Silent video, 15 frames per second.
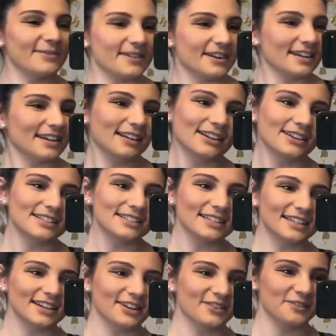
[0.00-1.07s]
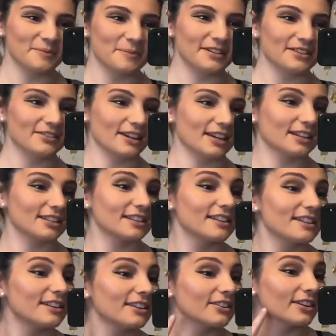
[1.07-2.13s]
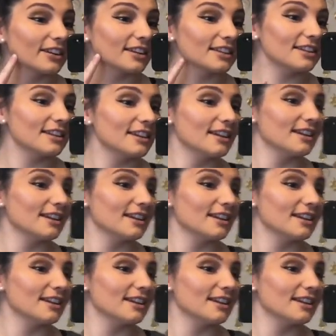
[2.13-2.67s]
we're gonna go see our roommate's reaction. Look at the,